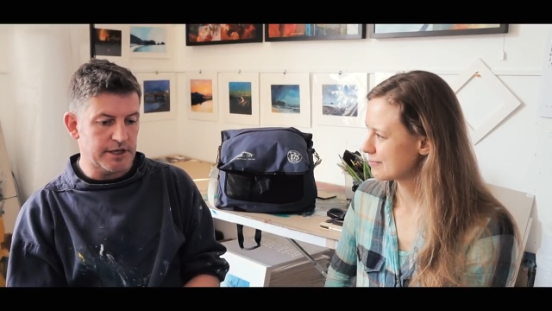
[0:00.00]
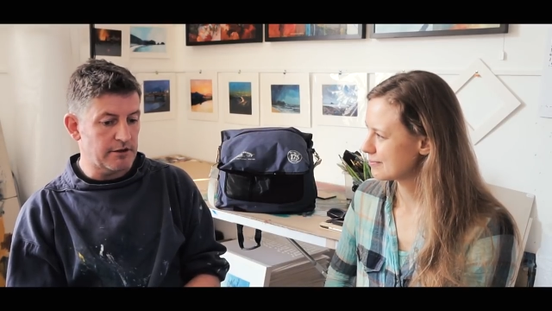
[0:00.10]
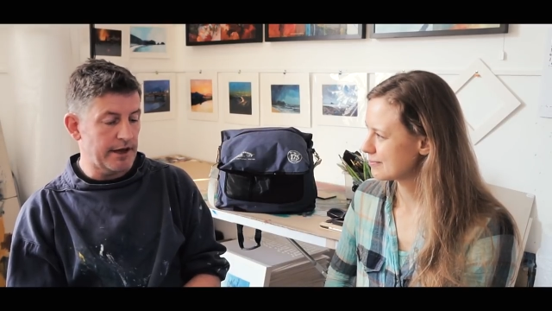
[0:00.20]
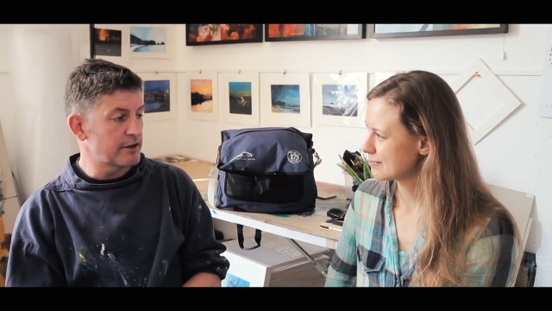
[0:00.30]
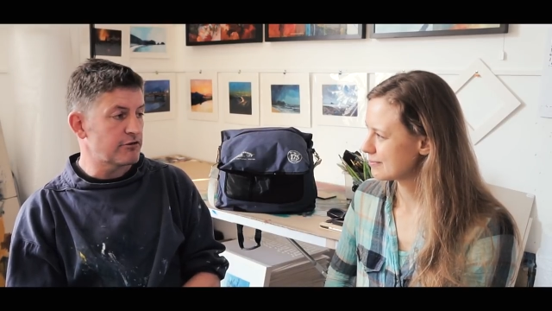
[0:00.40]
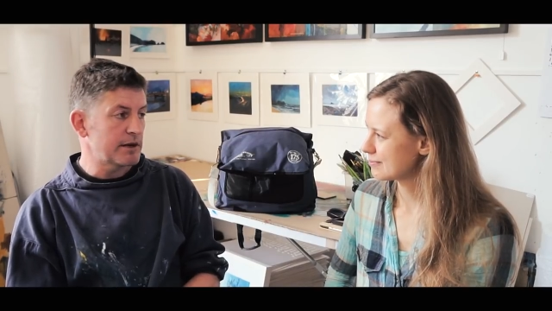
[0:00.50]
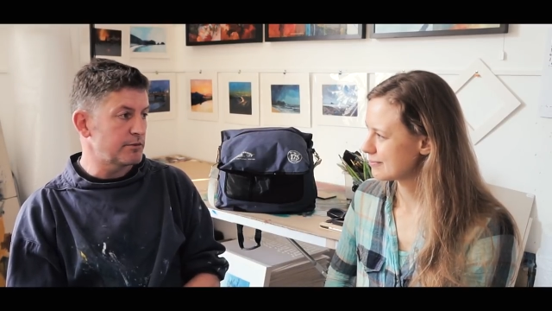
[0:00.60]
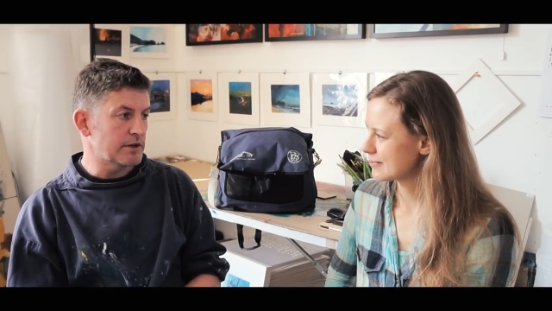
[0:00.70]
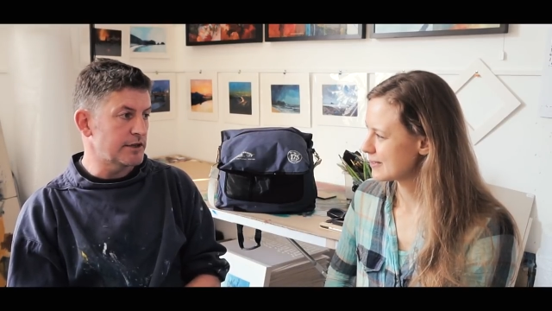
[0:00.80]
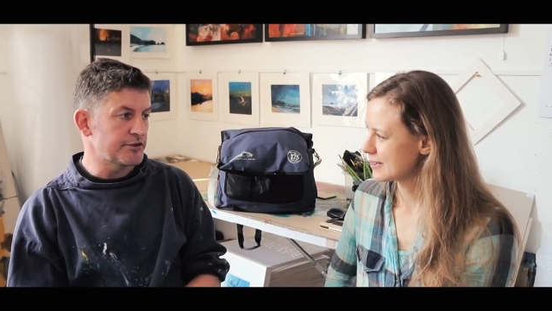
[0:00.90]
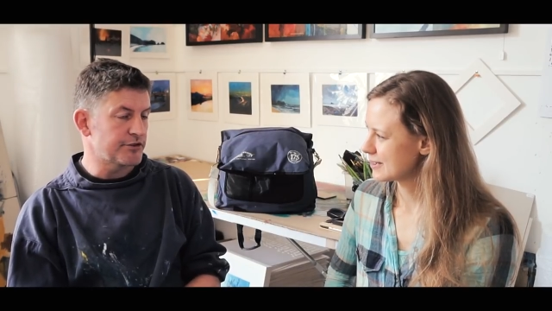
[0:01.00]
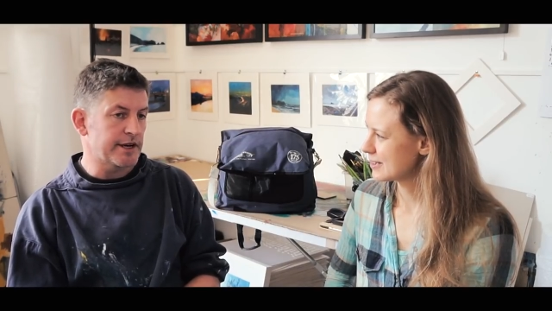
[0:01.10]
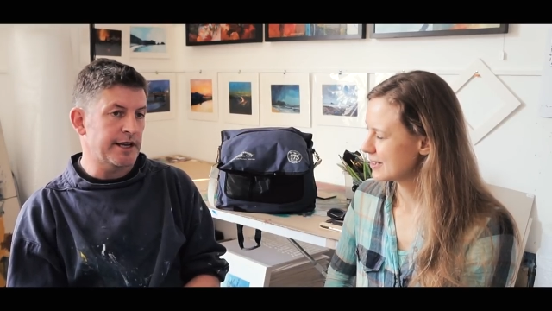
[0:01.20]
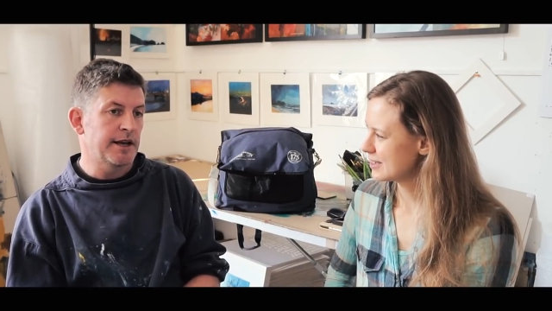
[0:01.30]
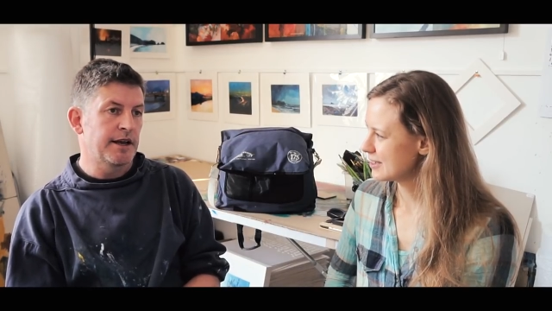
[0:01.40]
Speaker 1: just incredible
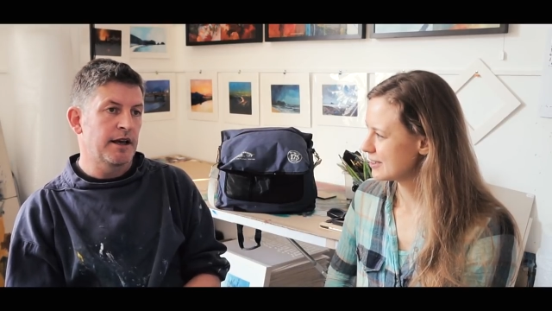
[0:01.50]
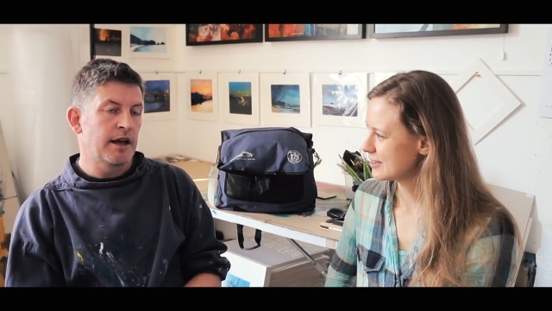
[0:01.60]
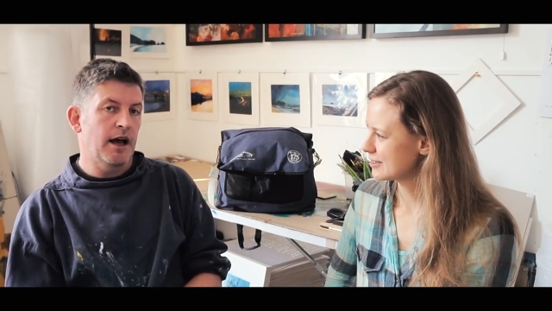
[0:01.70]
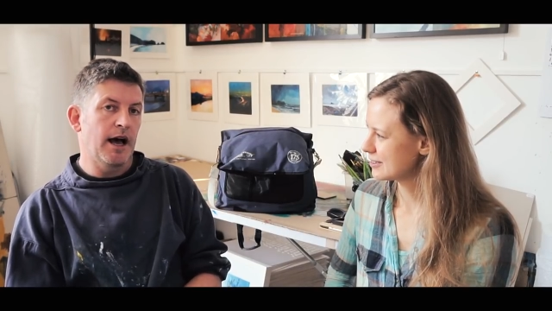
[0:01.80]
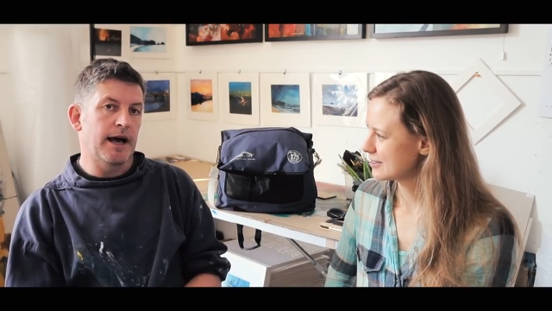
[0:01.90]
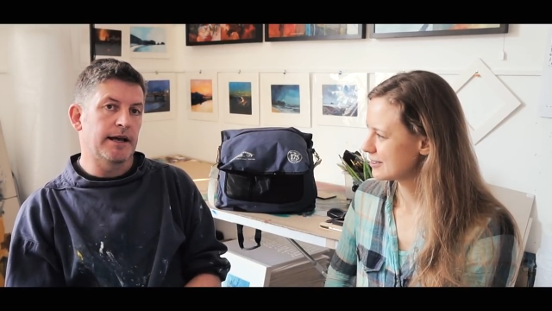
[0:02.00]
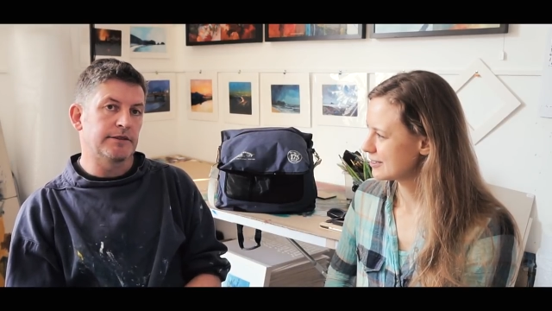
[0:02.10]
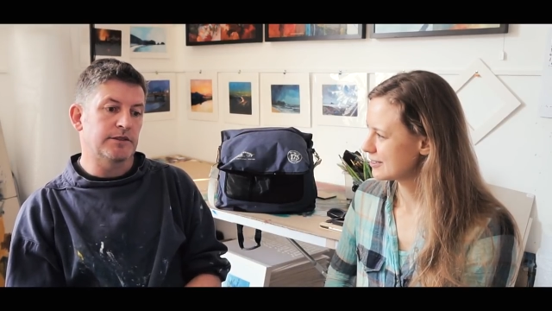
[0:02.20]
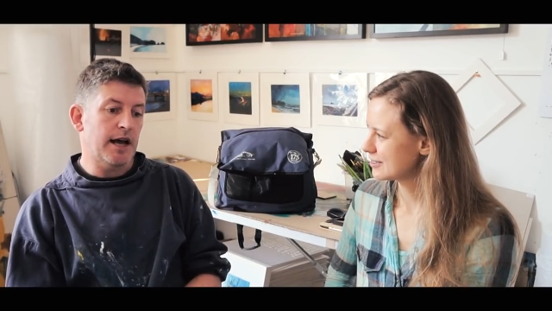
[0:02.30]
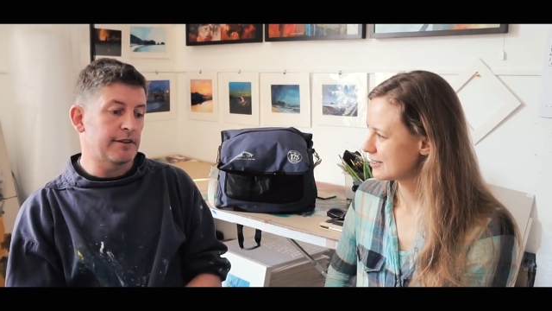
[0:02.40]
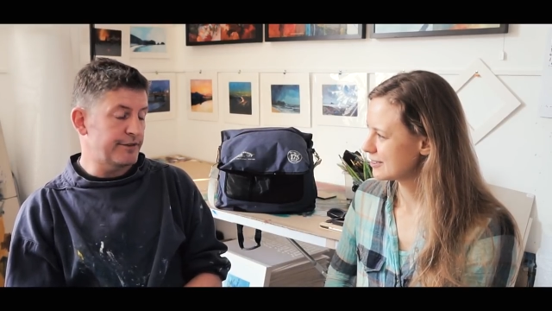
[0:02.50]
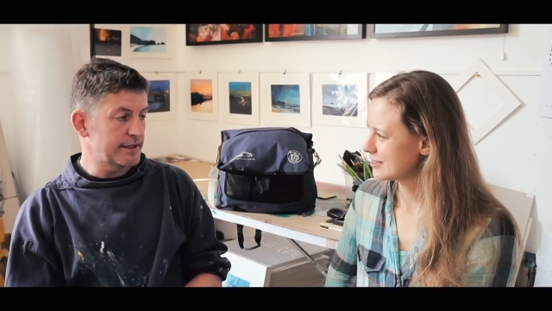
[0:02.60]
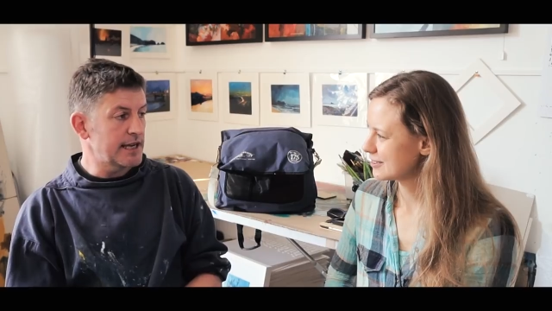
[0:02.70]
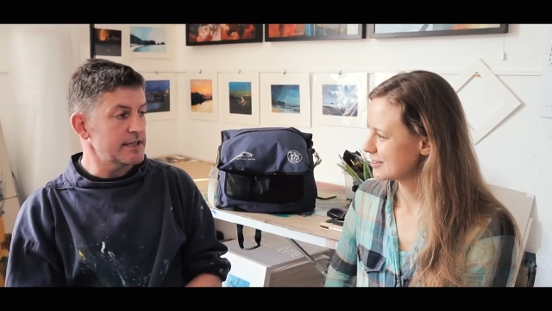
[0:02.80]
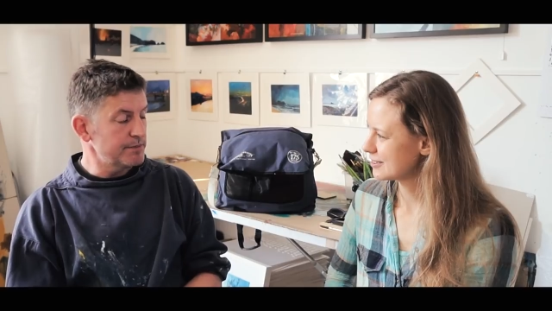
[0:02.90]
country. Yeah. And
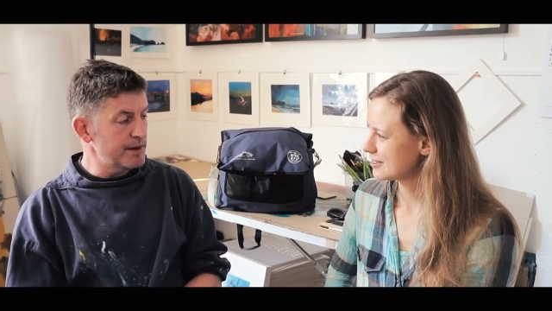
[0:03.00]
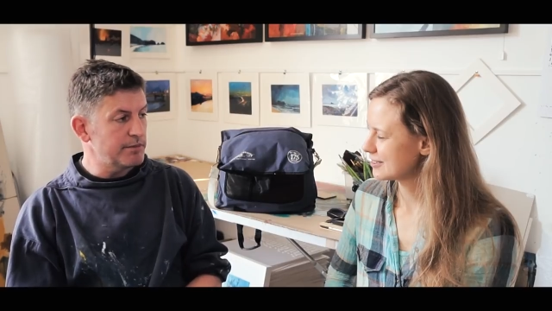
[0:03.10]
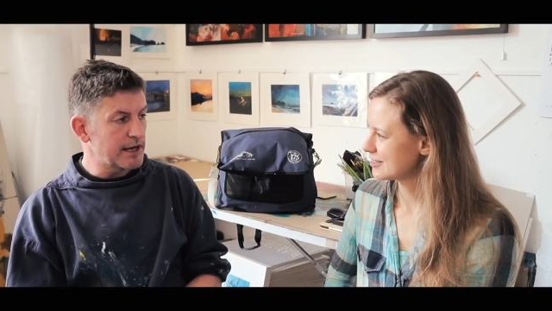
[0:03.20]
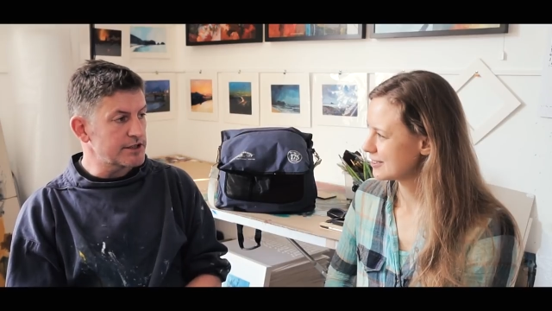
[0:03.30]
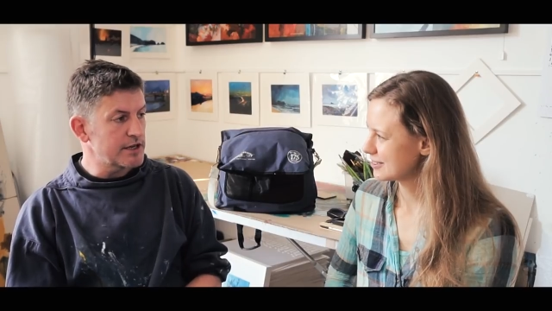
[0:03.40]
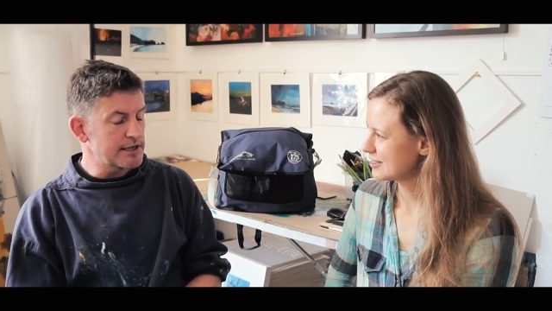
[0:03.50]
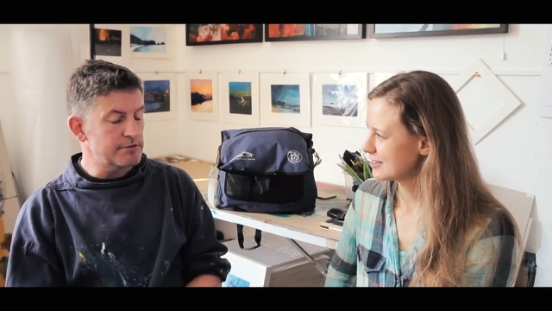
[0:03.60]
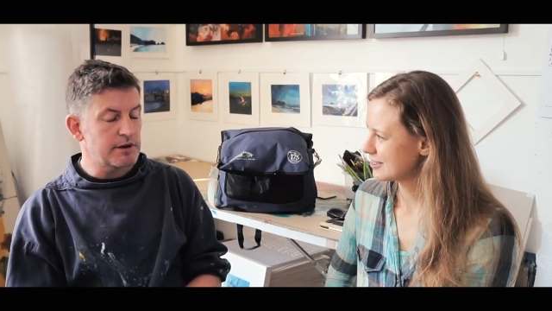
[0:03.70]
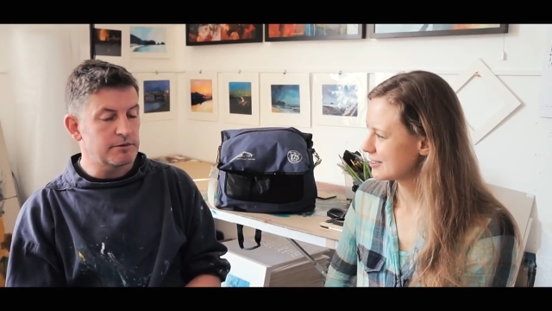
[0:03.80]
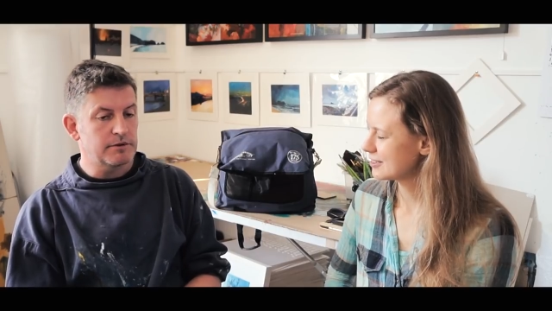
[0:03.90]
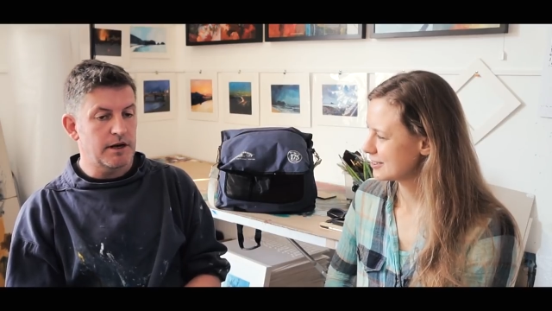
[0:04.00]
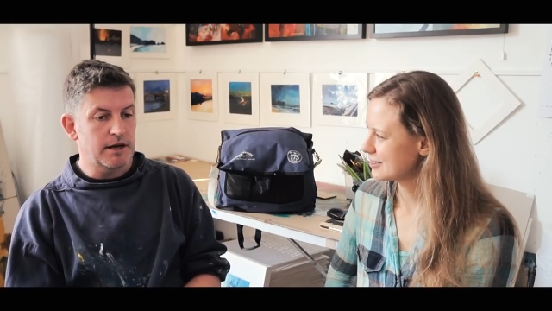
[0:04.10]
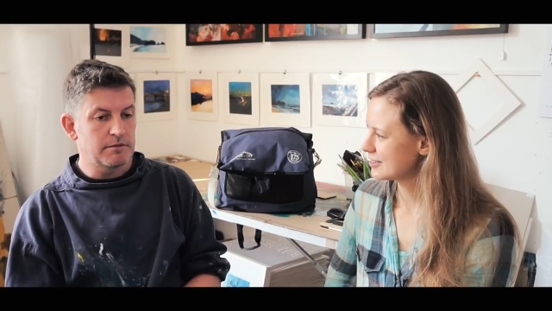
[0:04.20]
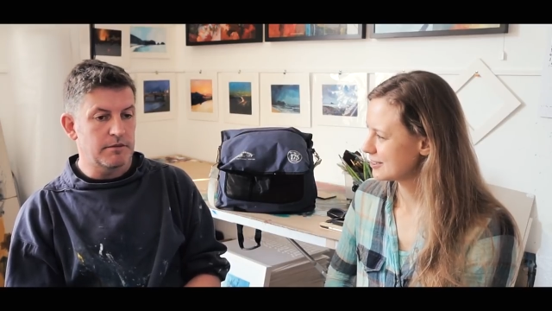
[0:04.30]
and fantastic people actually as well,